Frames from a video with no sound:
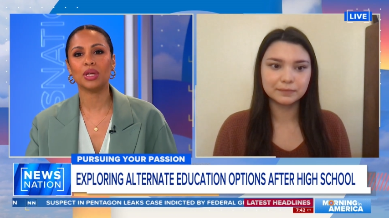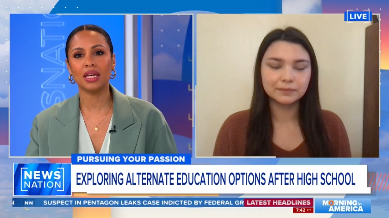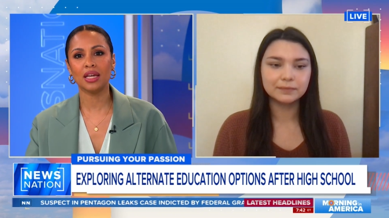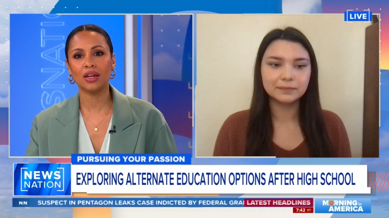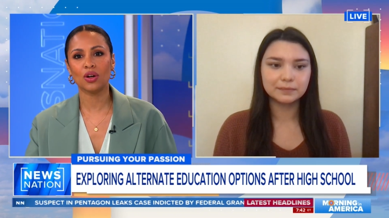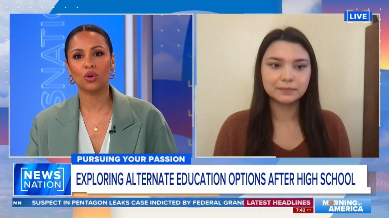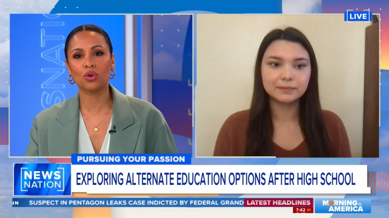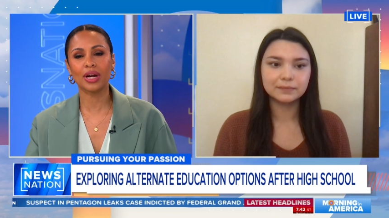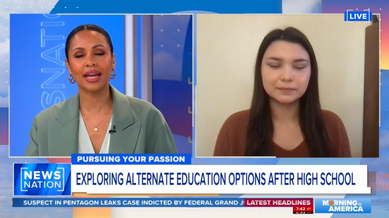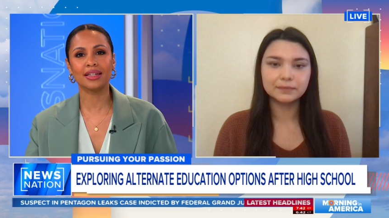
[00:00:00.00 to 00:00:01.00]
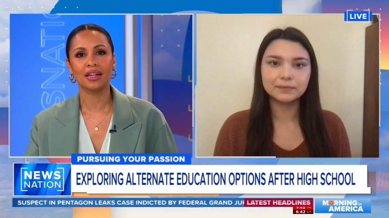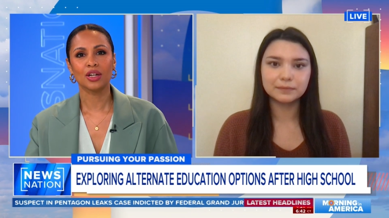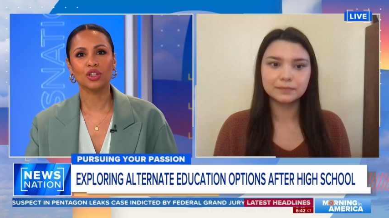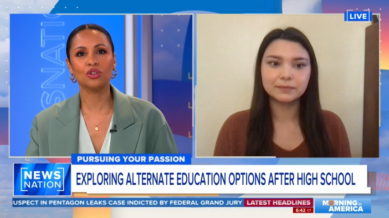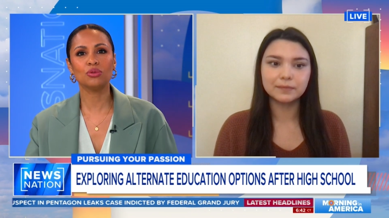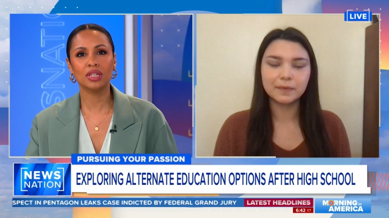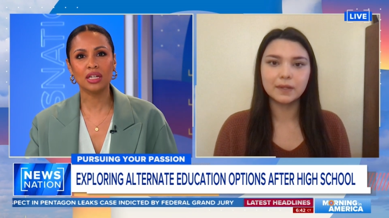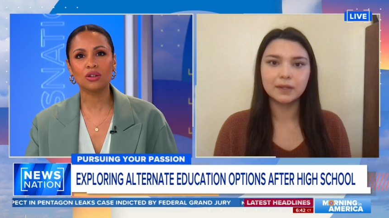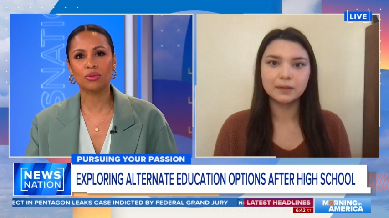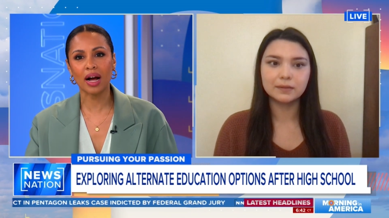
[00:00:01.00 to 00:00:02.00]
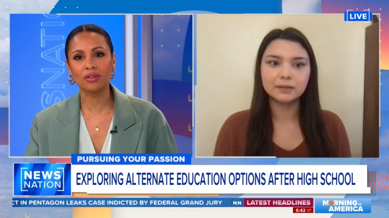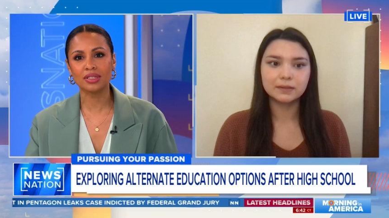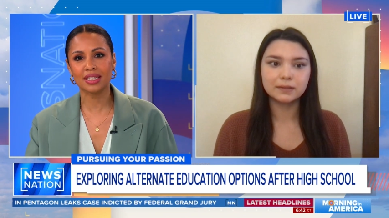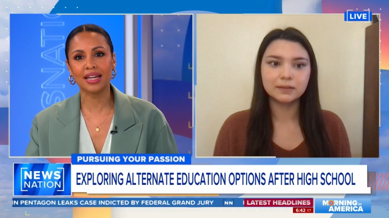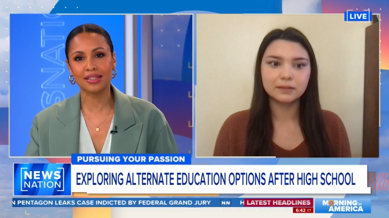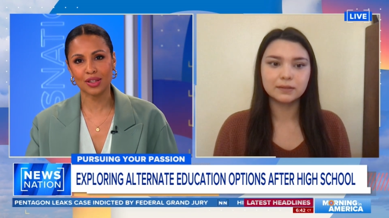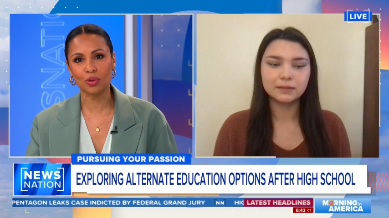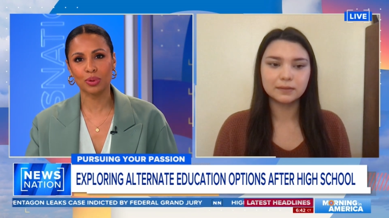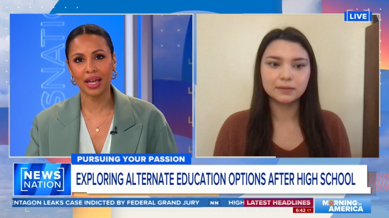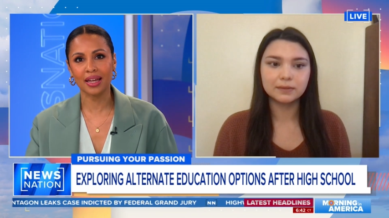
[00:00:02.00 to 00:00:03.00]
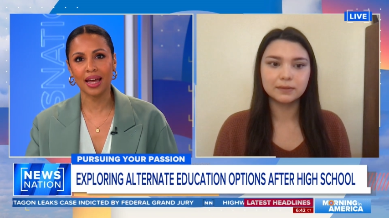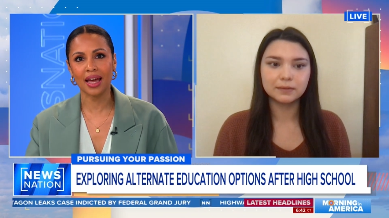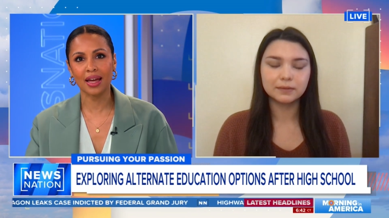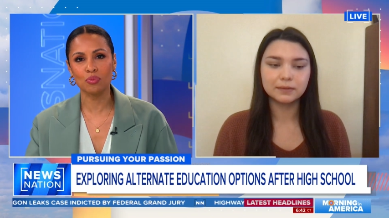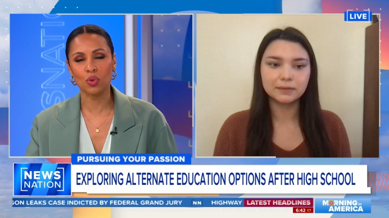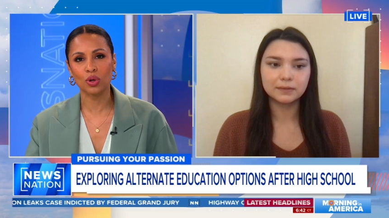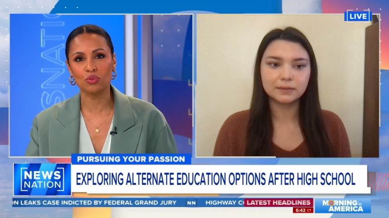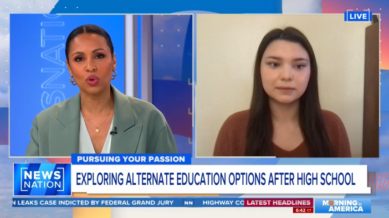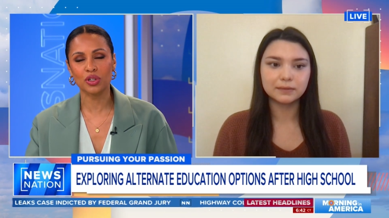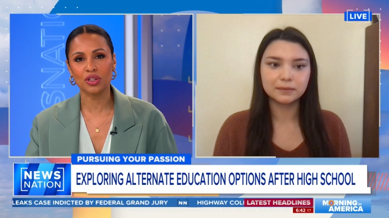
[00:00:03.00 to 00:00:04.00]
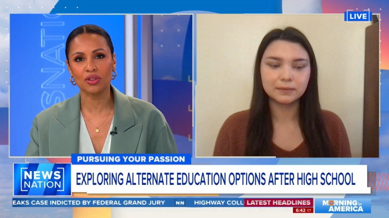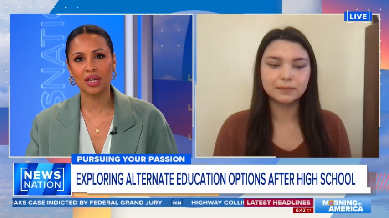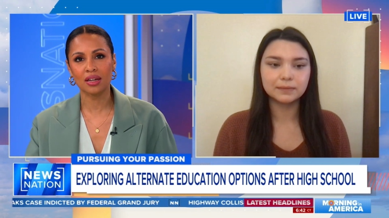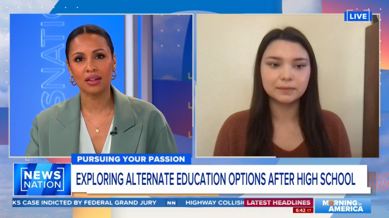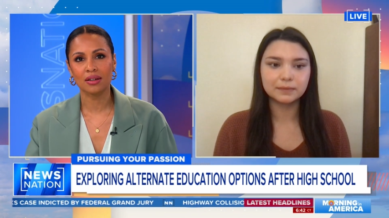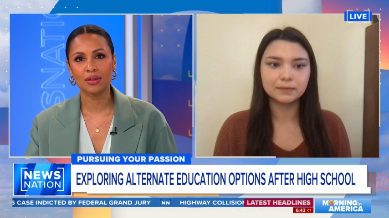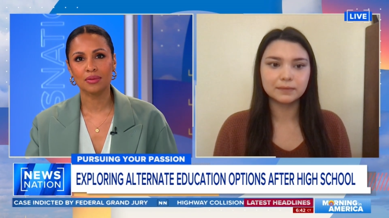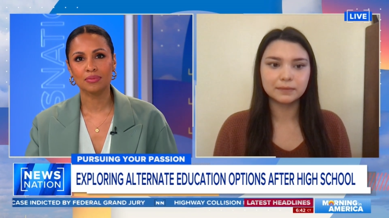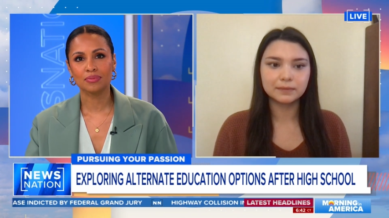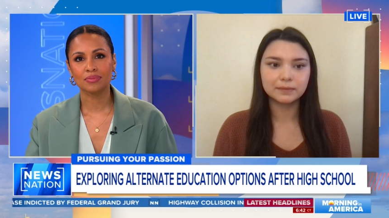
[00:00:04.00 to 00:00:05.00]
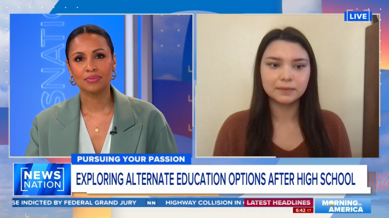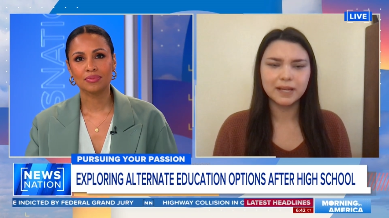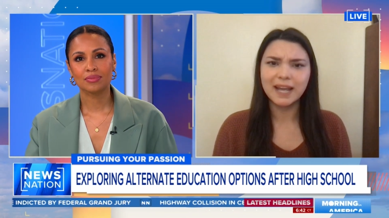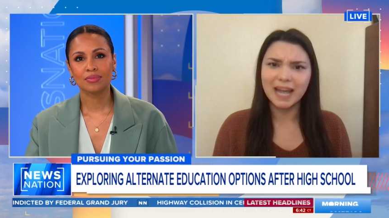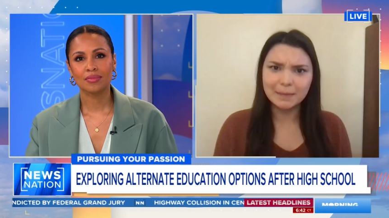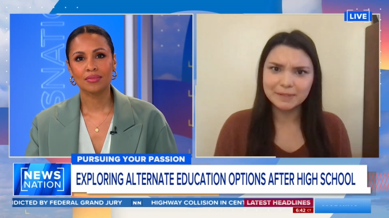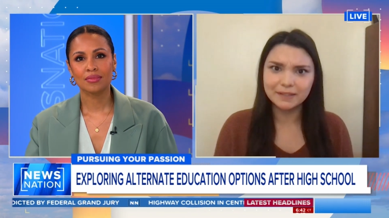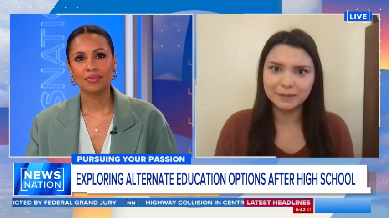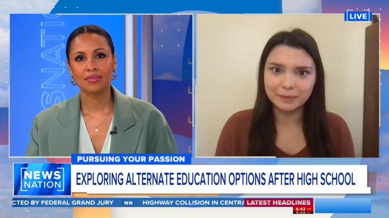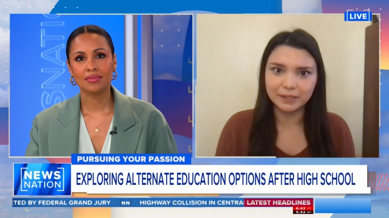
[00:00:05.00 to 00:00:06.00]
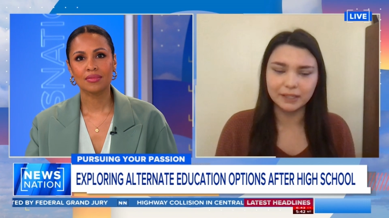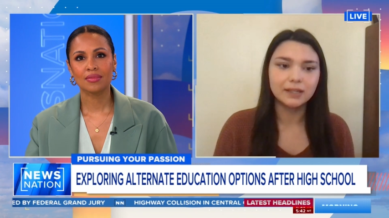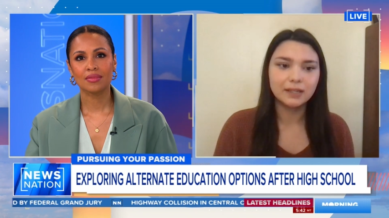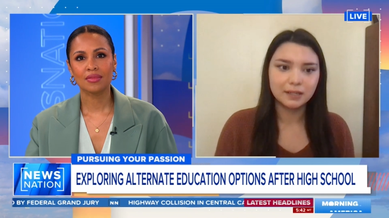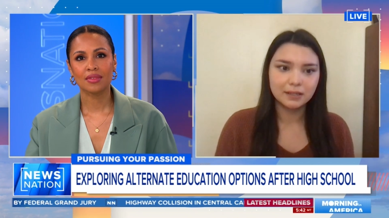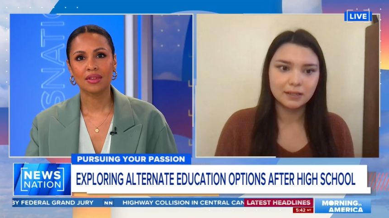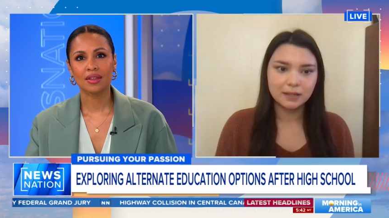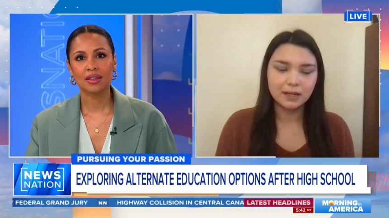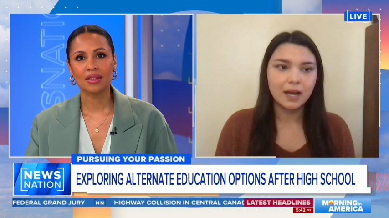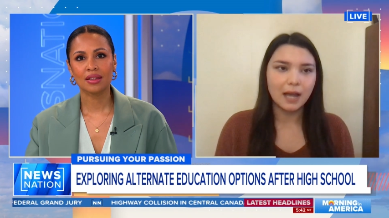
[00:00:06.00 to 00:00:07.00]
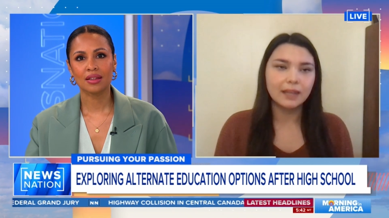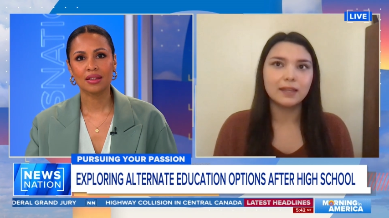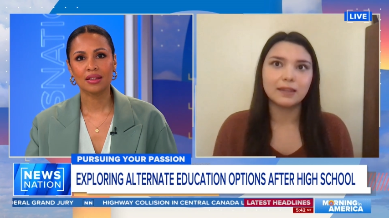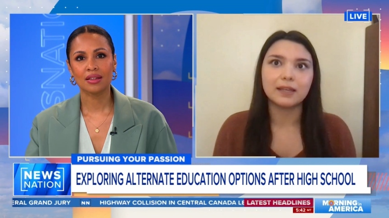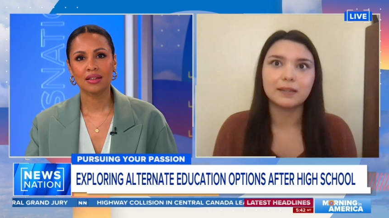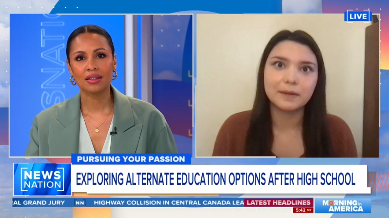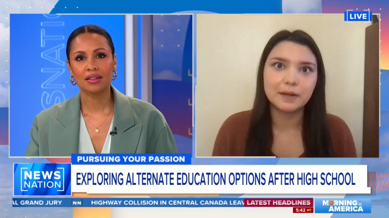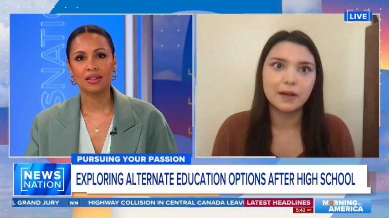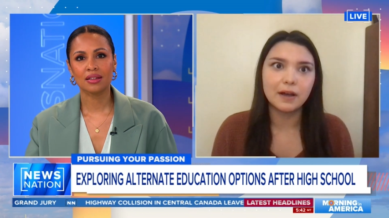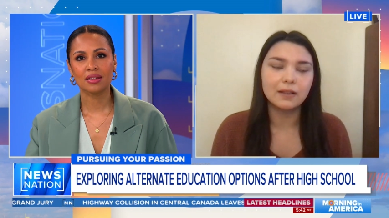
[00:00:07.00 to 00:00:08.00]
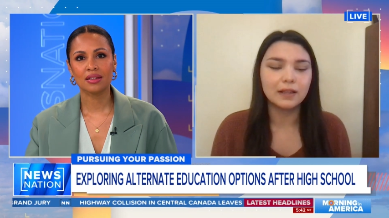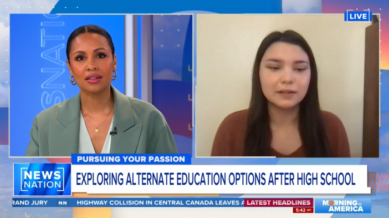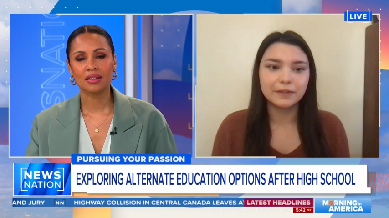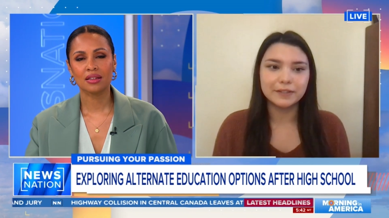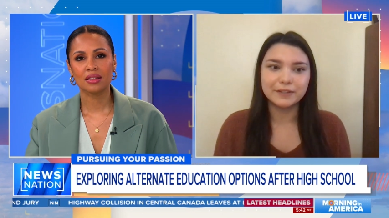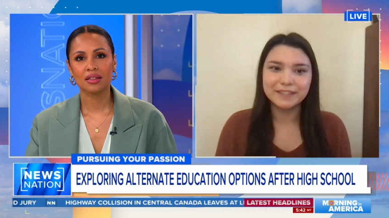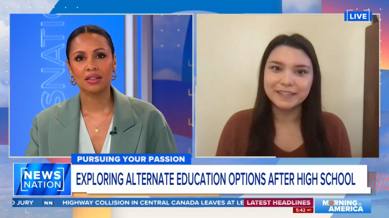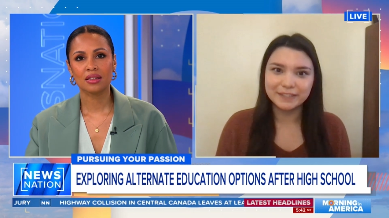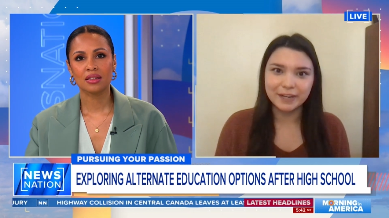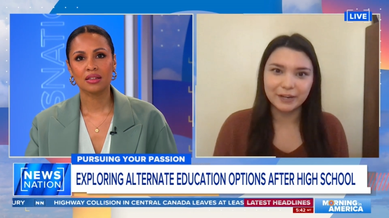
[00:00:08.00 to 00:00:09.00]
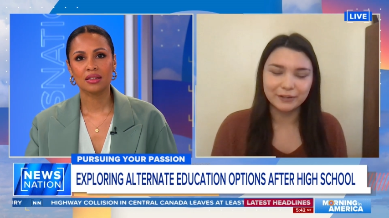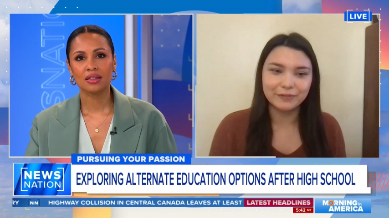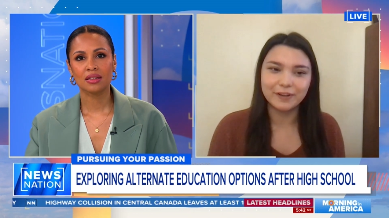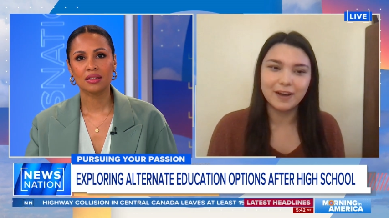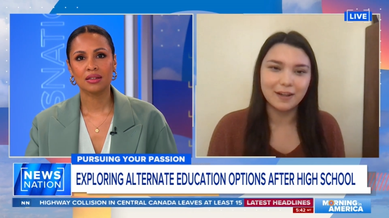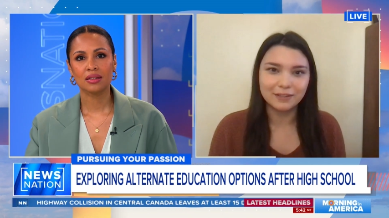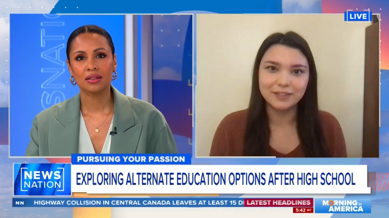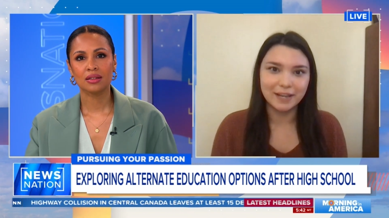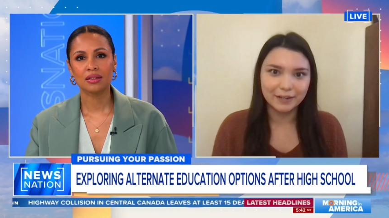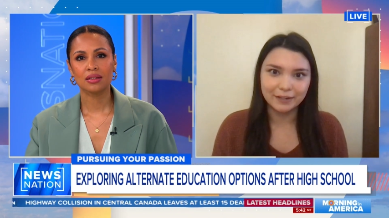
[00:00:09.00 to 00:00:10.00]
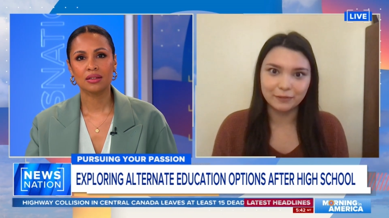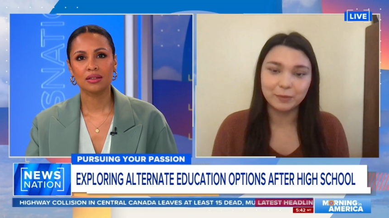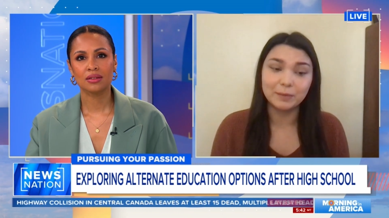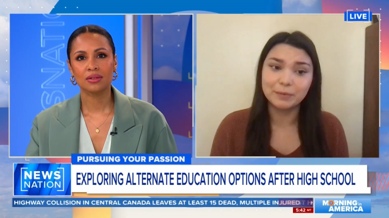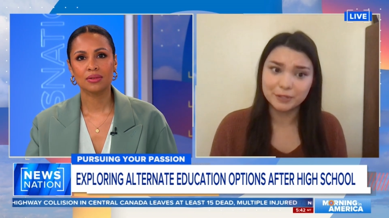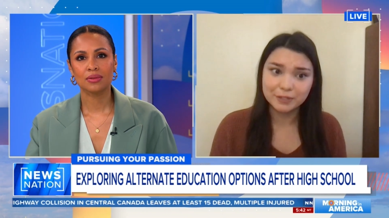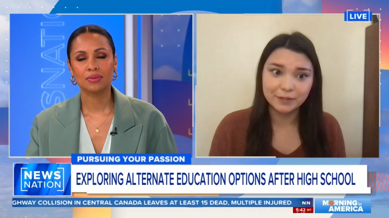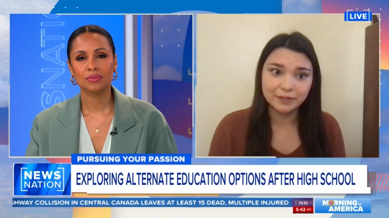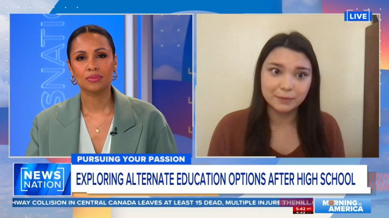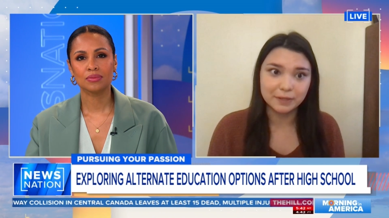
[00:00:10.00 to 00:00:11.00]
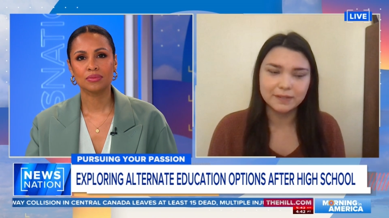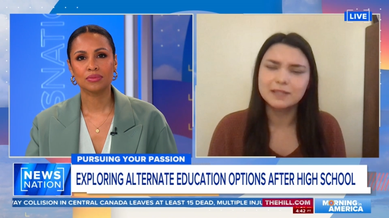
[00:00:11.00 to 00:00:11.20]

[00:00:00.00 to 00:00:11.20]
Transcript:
Speaker 1: B or a unique route to get to their plan A more and more, do you think?
Speaker 2: Absolutely. I think that a lot of us are sick and tired of the college narrative being pushed onto us,